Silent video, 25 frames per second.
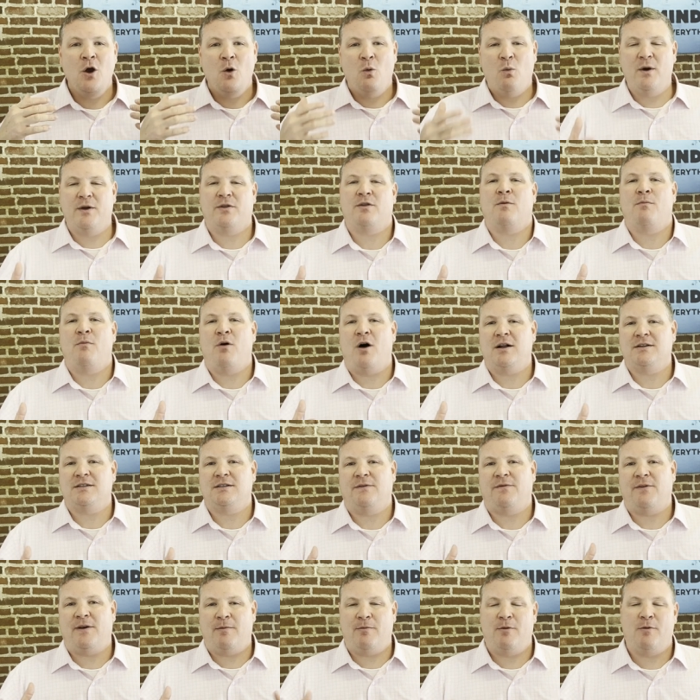with the
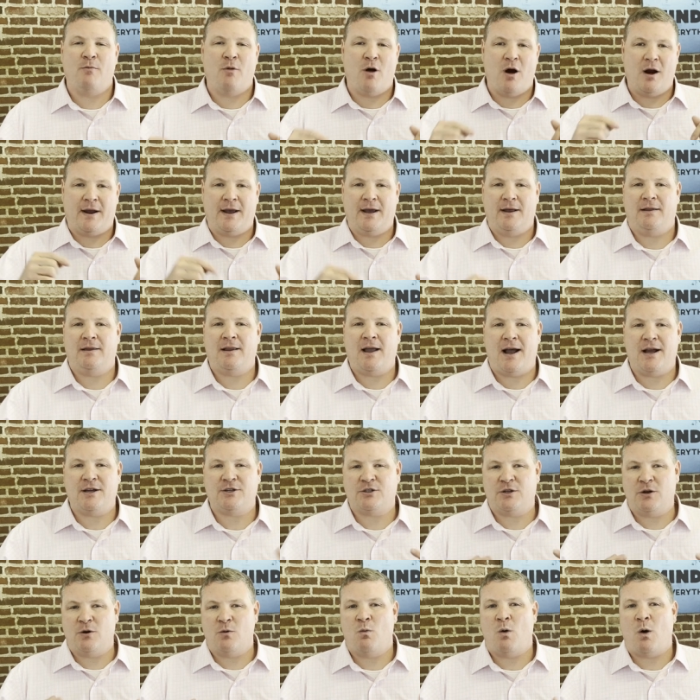multifamily market
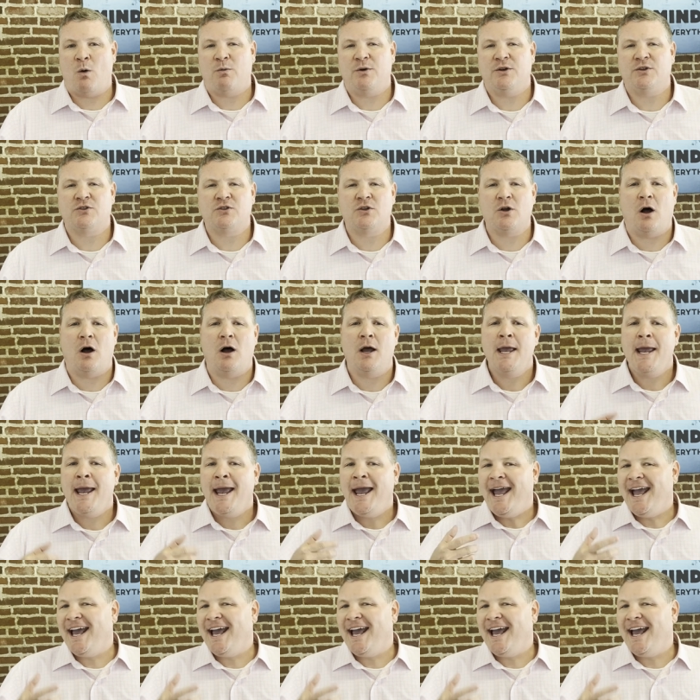last year and what we saw.